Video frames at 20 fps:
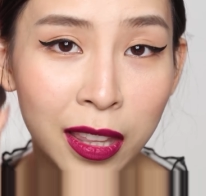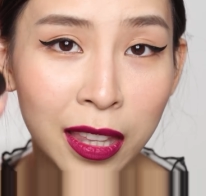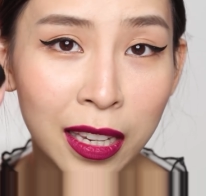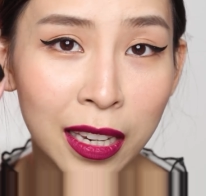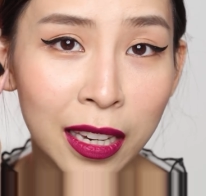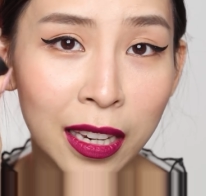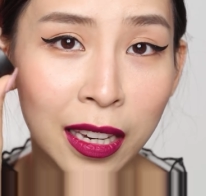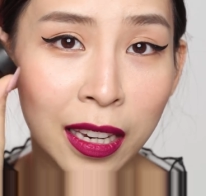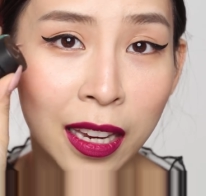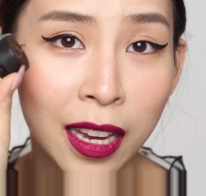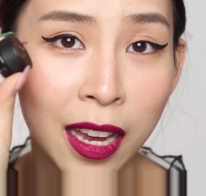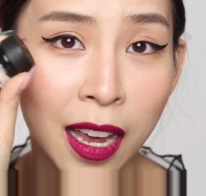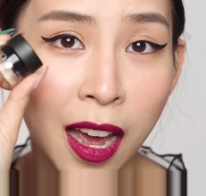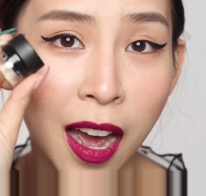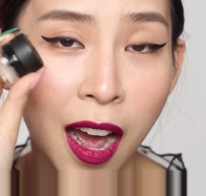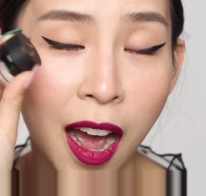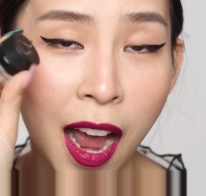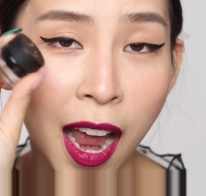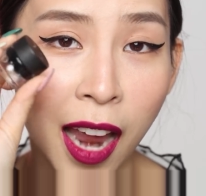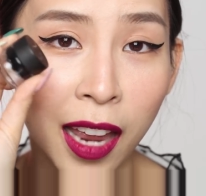the
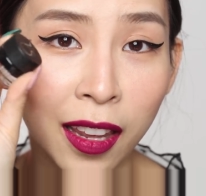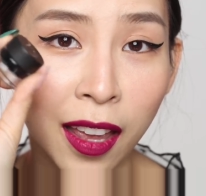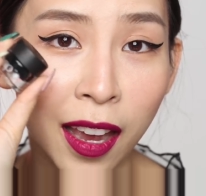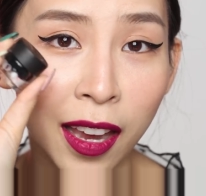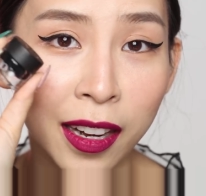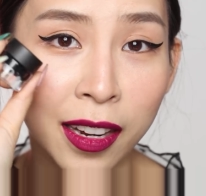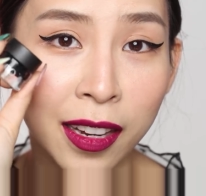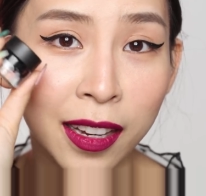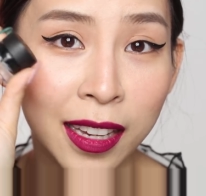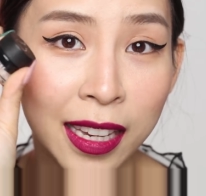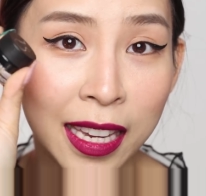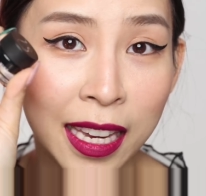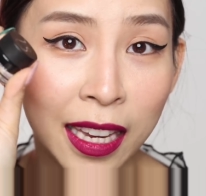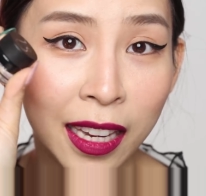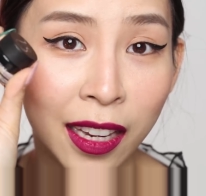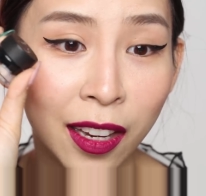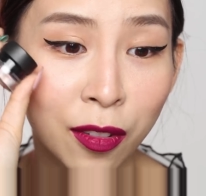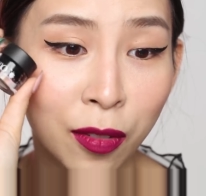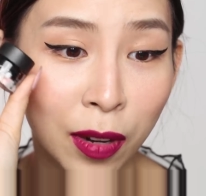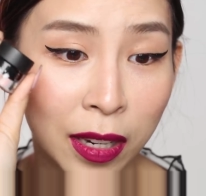eyeliner
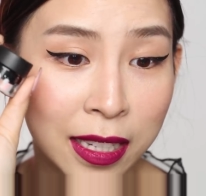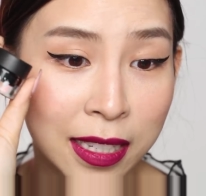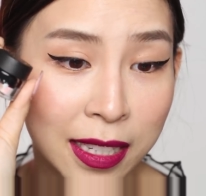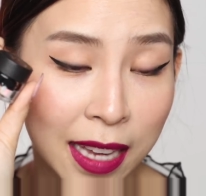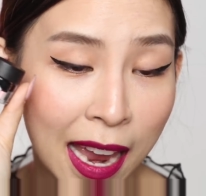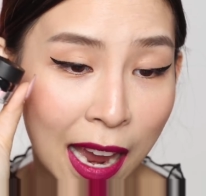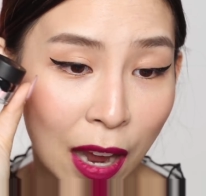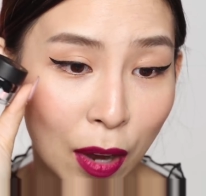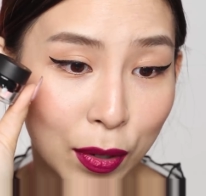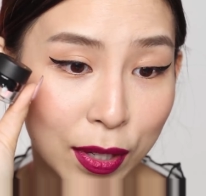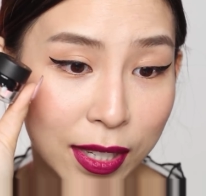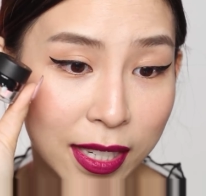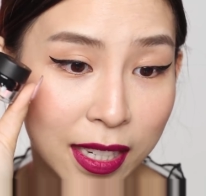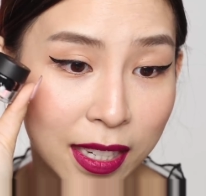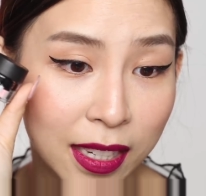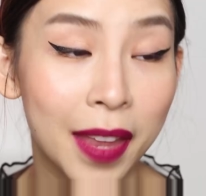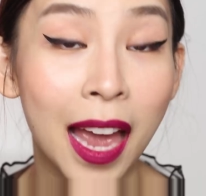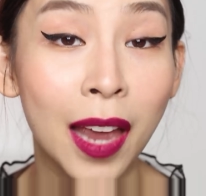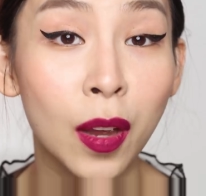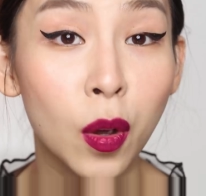ink runs out.
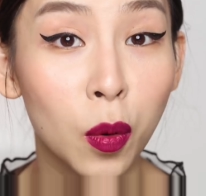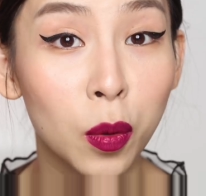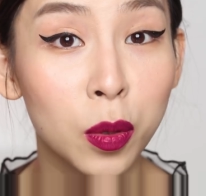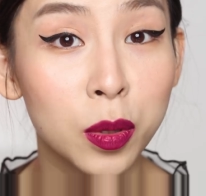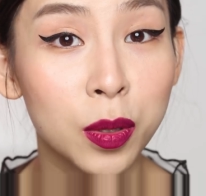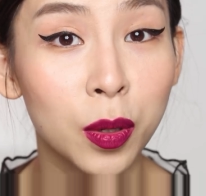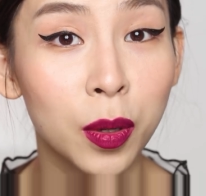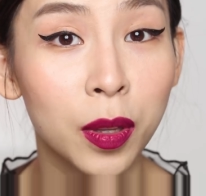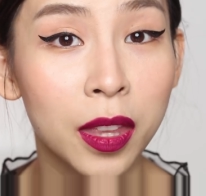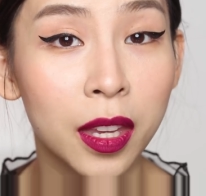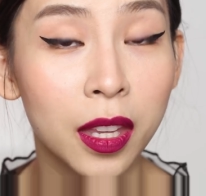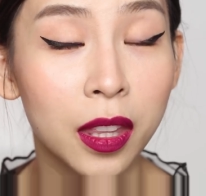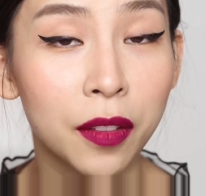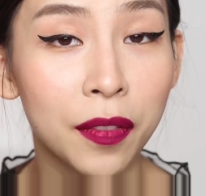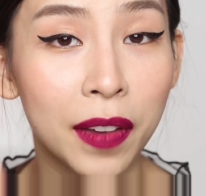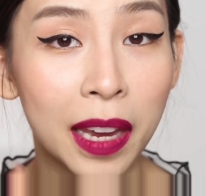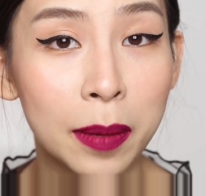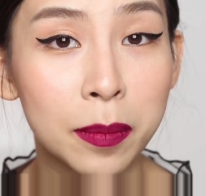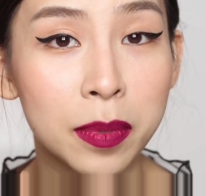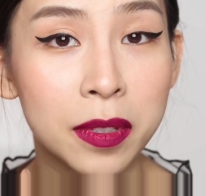I also think the
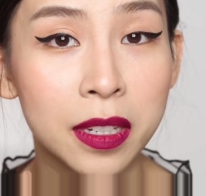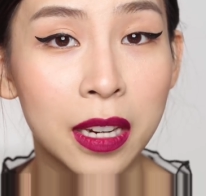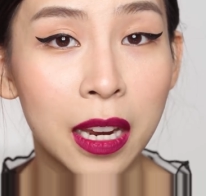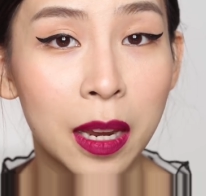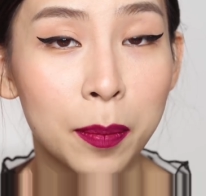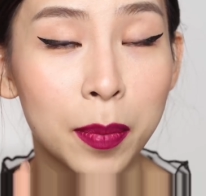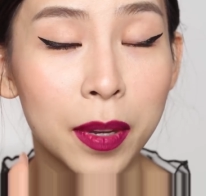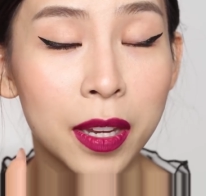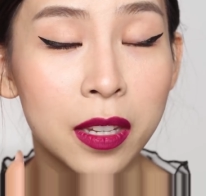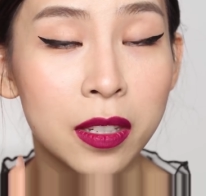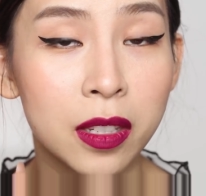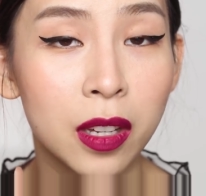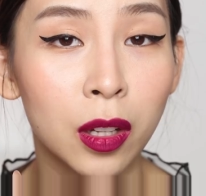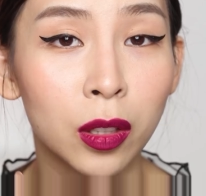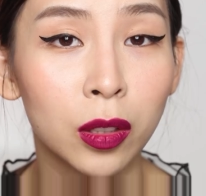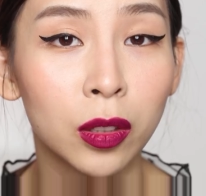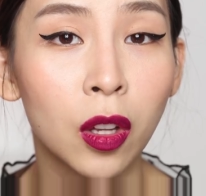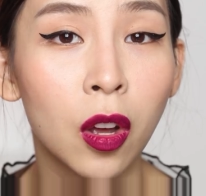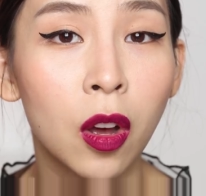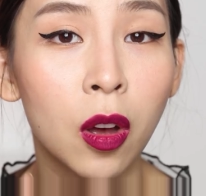Vamp Stamp is a
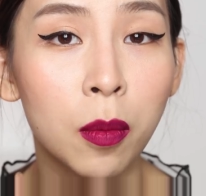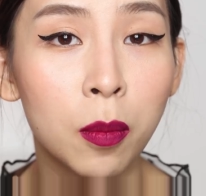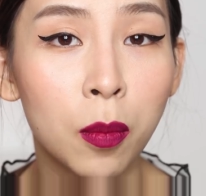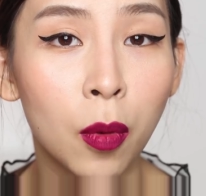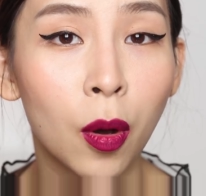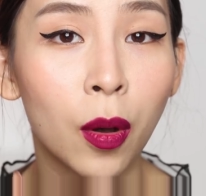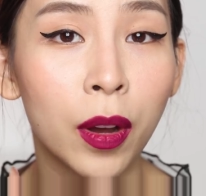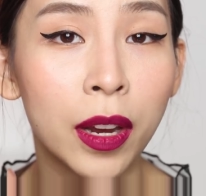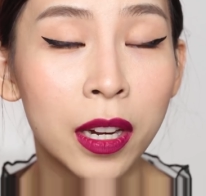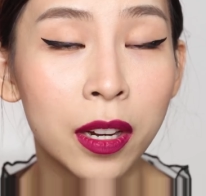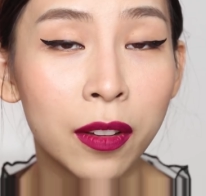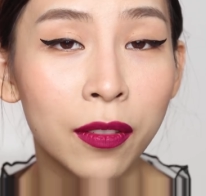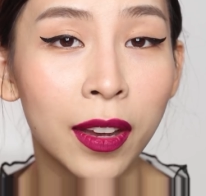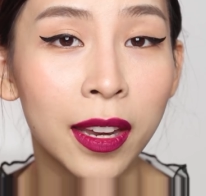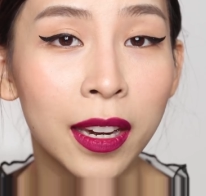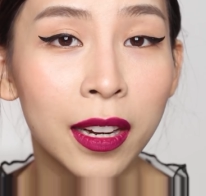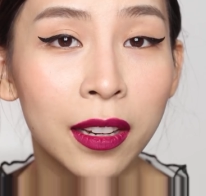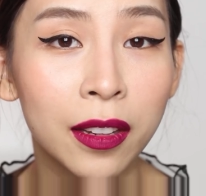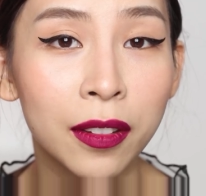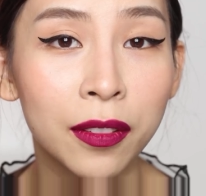lot more
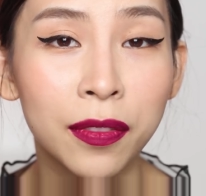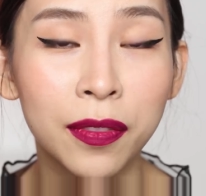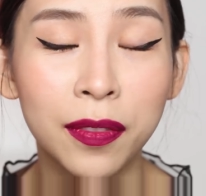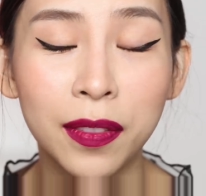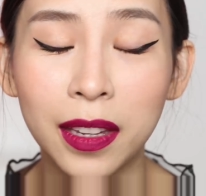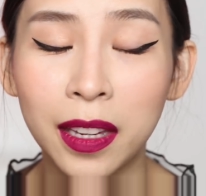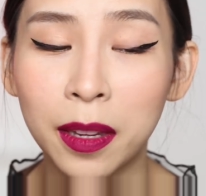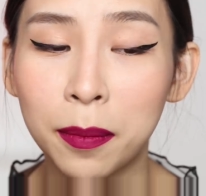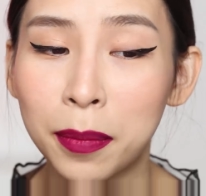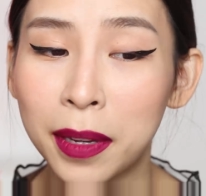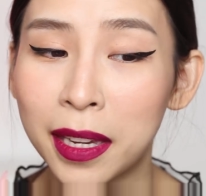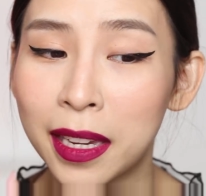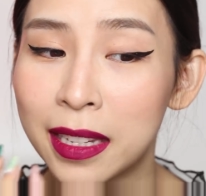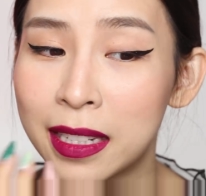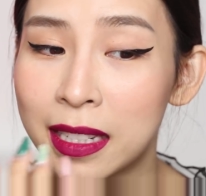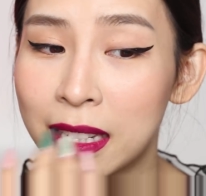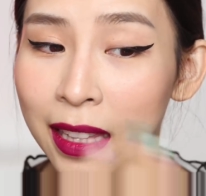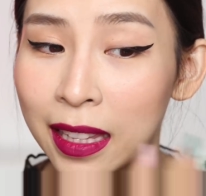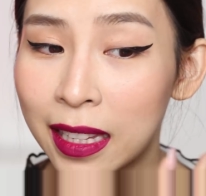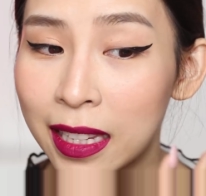innovative
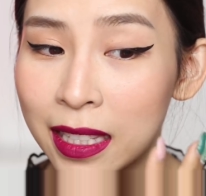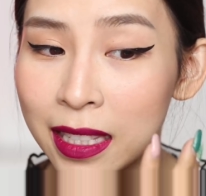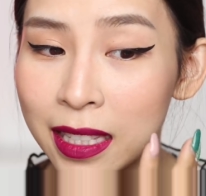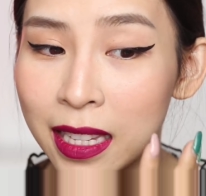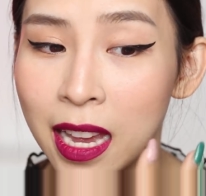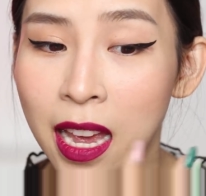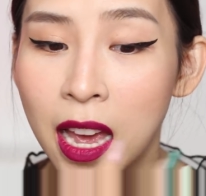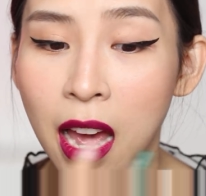compared to this.